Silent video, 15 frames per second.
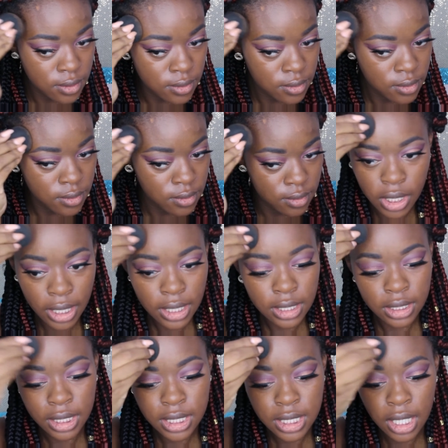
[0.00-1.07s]
I'm trying to
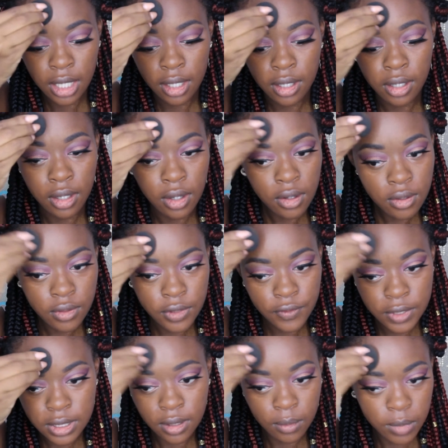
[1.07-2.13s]
let y'all know
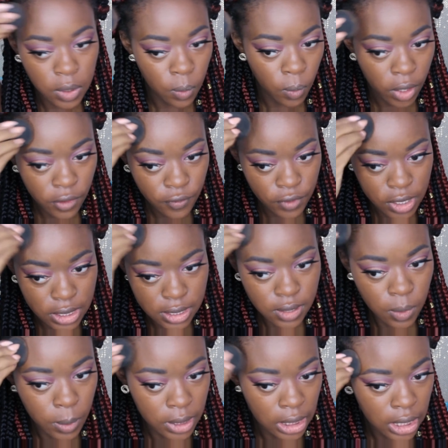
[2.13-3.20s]
if it's gonna be worth this
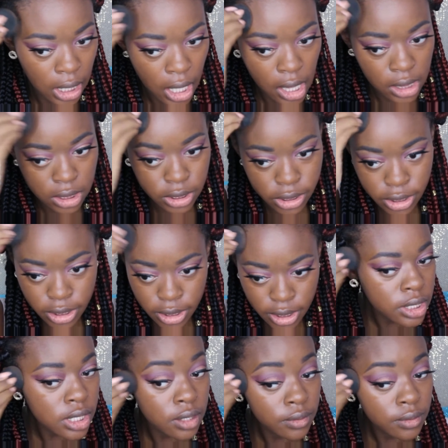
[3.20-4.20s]
$20.